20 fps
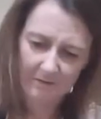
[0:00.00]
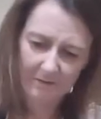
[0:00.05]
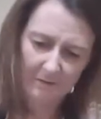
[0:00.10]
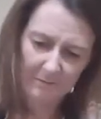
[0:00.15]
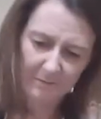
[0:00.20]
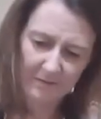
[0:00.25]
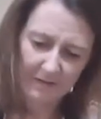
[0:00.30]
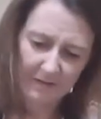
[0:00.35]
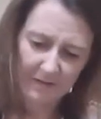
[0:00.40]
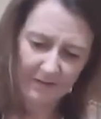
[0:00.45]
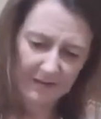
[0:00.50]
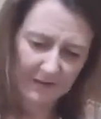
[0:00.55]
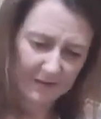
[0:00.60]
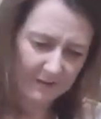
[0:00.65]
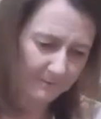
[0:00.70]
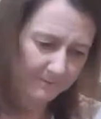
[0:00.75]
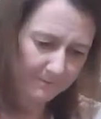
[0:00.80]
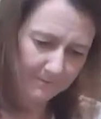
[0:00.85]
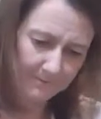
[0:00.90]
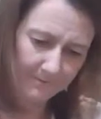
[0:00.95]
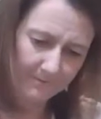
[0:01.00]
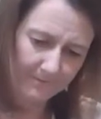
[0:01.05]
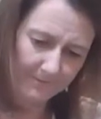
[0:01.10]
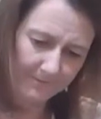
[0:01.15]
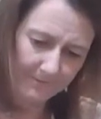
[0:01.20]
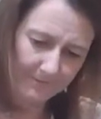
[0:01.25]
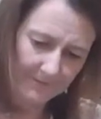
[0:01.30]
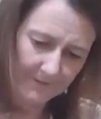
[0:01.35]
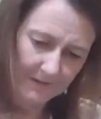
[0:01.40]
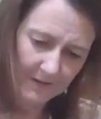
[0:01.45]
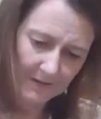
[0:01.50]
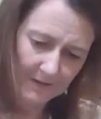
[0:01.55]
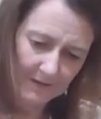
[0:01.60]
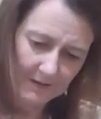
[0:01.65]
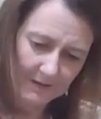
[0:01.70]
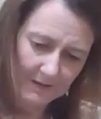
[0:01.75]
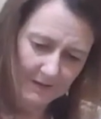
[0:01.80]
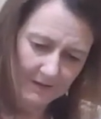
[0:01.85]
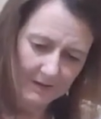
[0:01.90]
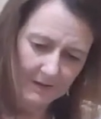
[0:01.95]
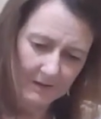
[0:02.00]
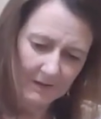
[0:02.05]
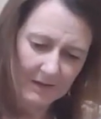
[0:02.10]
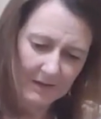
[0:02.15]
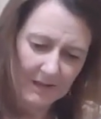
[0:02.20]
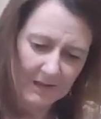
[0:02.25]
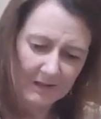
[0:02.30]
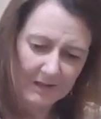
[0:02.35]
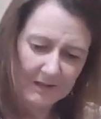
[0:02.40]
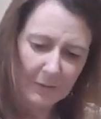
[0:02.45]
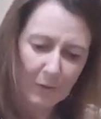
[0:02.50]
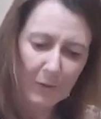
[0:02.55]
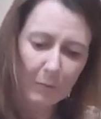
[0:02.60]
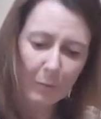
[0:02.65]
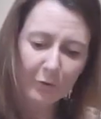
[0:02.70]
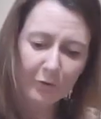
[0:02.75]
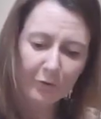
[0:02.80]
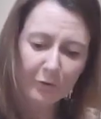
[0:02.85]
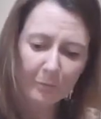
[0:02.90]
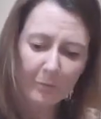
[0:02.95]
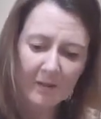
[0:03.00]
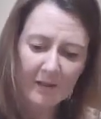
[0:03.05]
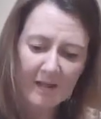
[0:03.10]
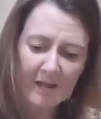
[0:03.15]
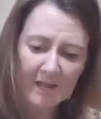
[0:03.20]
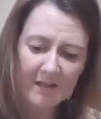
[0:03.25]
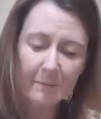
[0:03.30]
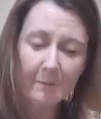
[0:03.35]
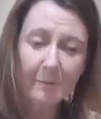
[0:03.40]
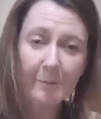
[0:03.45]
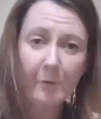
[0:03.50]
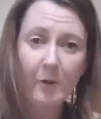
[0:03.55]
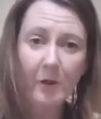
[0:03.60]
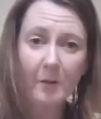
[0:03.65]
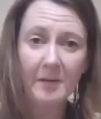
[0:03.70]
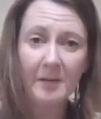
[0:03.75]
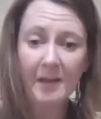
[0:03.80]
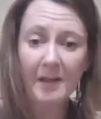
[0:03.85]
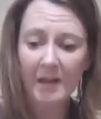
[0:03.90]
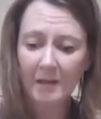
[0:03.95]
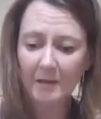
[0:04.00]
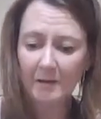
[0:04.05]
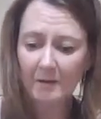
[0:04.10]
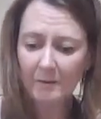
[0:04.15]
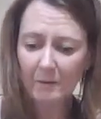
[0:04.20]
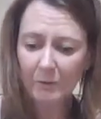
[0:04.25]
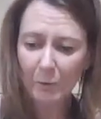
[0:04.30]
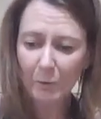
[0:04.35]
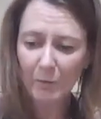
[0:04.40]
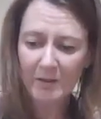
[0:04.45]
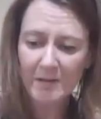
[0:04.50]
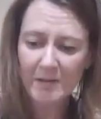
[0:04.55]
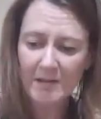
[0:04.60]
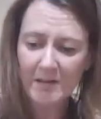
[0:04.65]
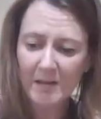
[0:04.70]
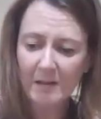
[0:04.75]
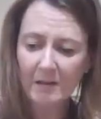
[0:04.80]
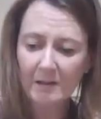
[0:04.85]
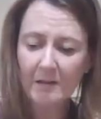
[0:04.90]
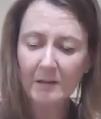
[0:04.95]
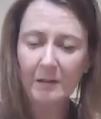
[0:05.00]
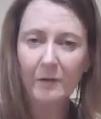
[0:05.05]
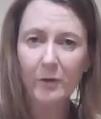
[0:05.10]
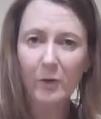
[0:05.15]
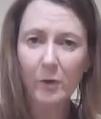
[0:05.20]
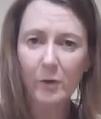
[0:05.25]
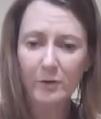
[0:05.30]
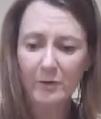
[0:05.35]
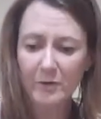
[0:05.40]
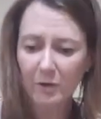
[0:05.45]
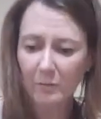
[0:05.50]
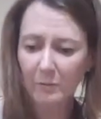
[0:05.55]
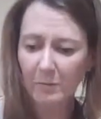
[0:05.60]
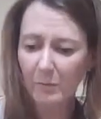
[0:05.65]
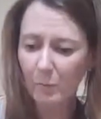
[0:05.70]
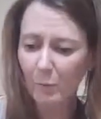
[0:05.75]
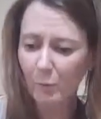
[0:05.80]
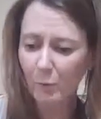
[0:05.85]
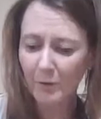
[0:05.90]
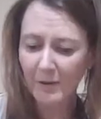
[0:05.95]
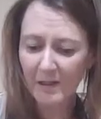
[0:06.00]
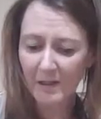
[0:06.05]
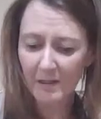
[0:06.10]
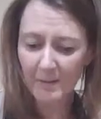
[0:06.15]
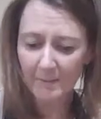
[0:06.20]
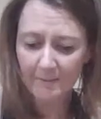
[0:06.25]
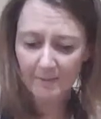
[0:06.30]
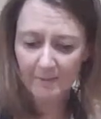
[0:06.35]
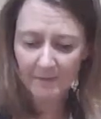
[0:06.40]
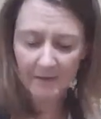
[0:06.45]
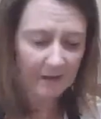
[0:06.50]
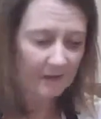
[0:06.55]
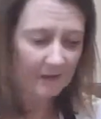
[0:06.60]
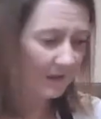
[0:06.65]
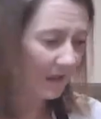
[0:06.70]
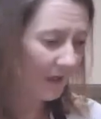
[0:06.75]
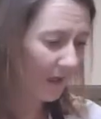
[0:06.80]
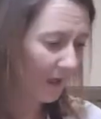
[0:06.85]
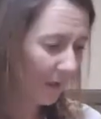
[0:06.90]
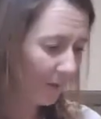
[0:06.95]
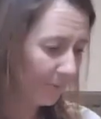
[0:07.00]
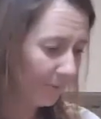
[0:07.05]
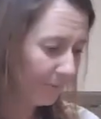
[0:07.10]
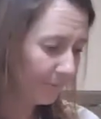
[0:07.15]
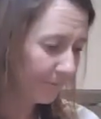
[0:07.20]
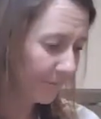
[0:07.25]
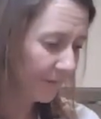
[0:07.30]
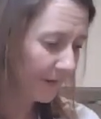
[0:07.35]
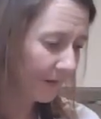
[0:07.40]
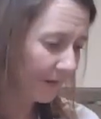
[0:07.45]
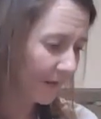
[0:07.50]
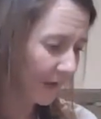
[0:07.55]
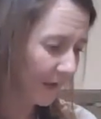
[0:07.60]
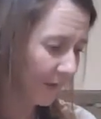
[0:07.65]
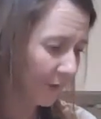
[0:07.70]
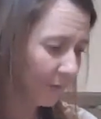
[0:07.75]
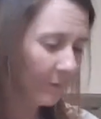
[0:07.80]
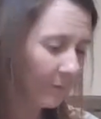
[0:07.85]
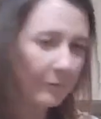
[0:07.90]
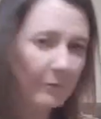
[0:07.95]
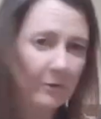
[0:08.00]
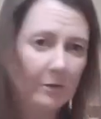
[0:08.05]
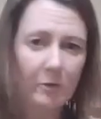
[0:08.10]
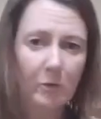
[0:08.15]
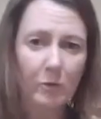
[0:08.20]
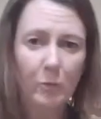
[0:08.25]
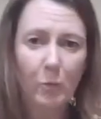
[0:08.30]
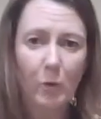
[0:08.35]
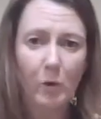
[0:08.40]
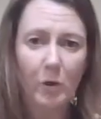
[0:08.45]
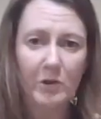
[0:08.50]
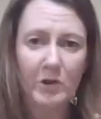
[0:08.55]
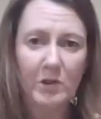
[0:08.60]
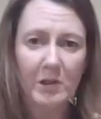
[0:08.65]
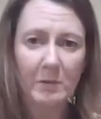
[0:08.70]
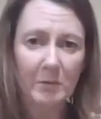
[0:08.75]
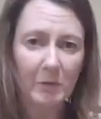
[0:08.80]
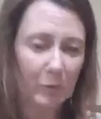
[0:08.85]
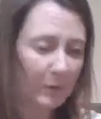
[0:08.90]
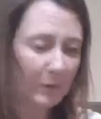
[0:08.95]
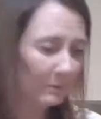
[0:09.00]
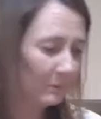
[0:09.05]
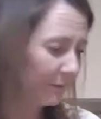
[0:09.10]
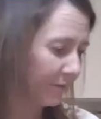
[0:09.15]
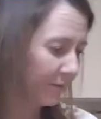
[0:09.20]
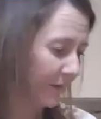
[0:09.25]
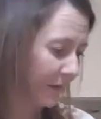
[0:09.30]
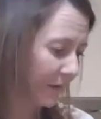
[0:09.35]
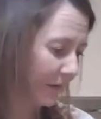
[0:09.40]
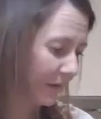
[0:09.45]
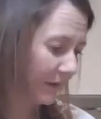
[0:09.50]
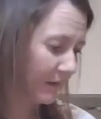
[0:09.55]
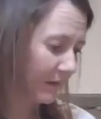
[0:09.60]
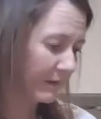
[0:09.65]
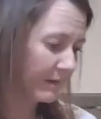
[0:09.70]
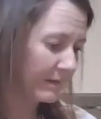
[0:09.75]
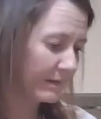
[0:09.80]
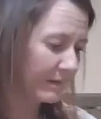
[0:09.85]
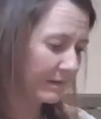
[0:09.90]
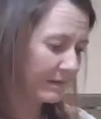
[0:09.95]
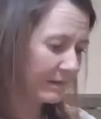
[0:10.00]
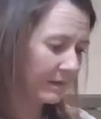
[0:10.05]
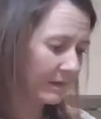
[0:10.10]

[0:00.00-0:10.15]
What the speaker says: Tip that out. Okay, now I washed my hands before I began. 20 seconds, hot soapy water. Gave them a really good wash in between my fingers.